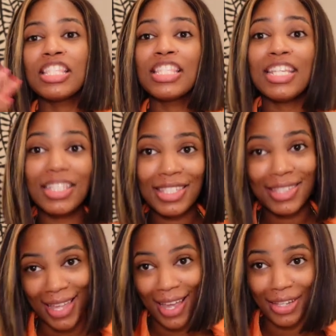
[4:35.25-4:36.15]
10
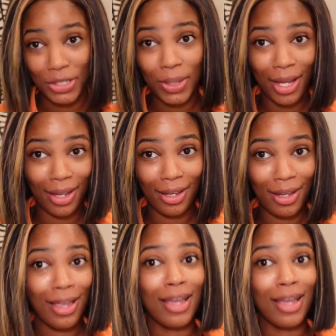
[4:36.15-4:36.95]
snacks, okay?